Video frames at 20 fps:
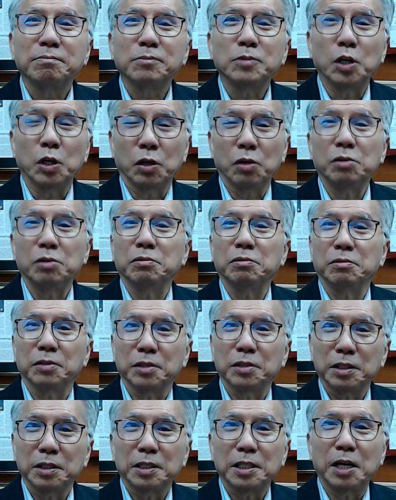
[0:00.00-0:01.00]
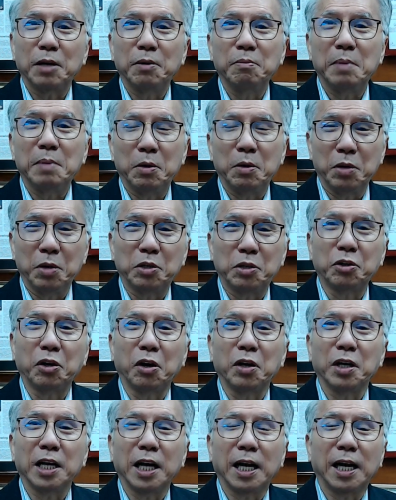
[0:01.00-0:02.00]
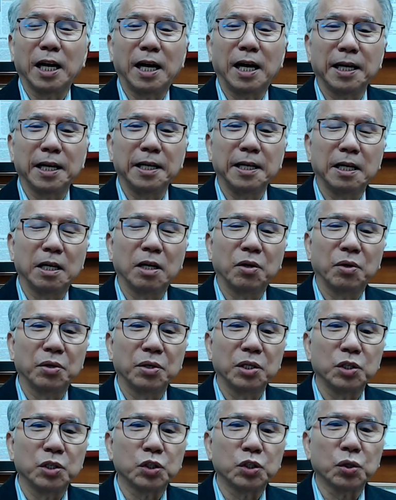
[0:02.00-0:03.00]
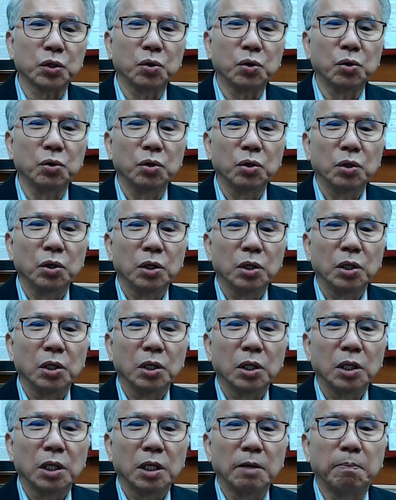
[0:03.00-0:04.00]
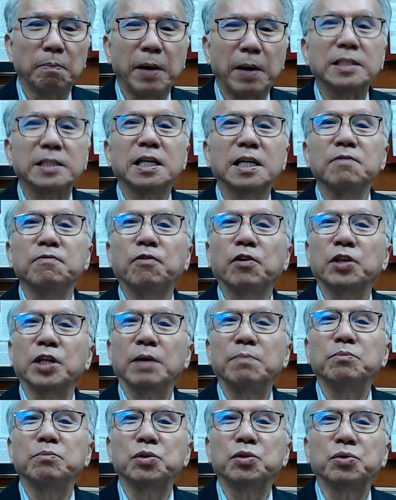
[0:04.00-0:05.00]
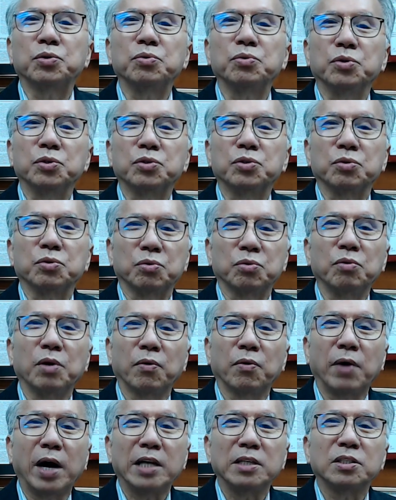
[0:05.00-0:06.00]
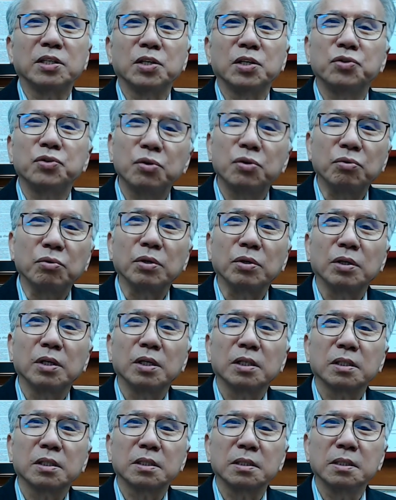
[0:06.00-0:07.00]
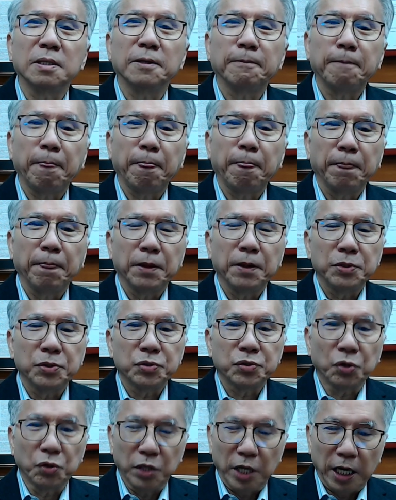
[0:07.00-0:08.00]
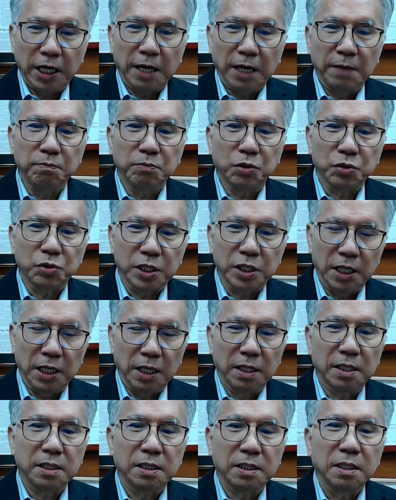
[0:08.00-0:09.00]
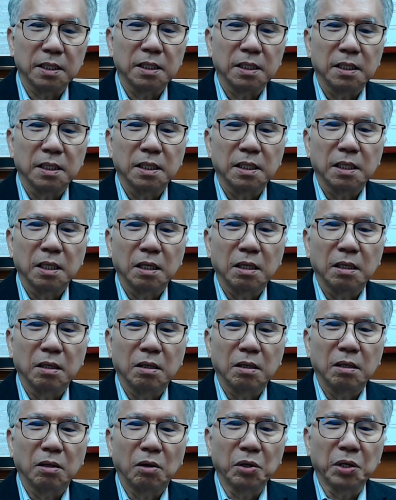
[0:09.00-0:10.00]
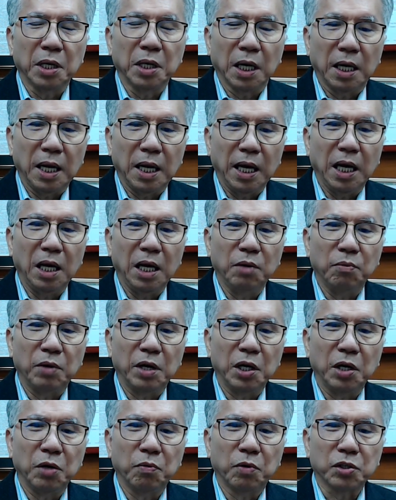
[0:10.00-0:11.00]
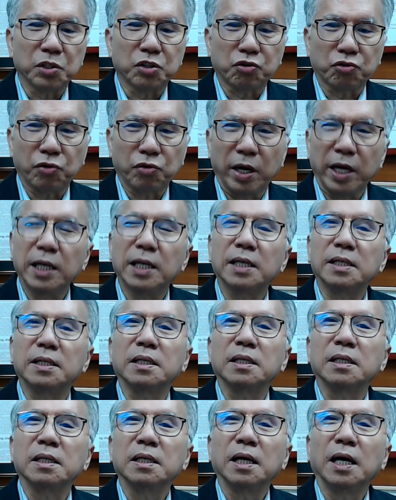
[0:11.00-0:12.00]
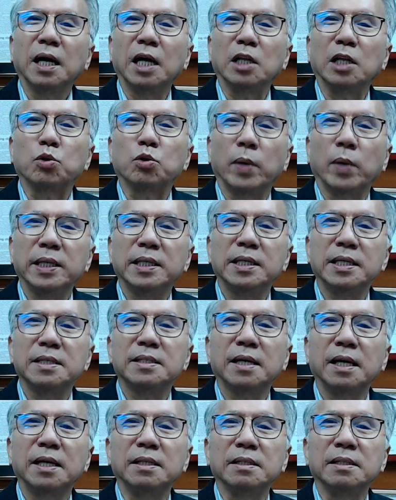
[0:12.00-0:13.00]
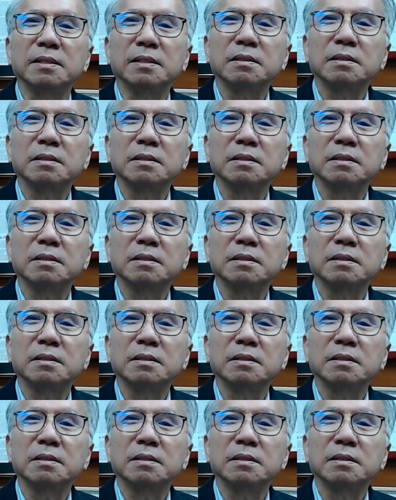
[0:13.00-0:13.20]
You know, they may withdraw their line and all that. So the best thing for them to do is to do a rights issue. So they came to see us on the day when it was traded at 20 cents.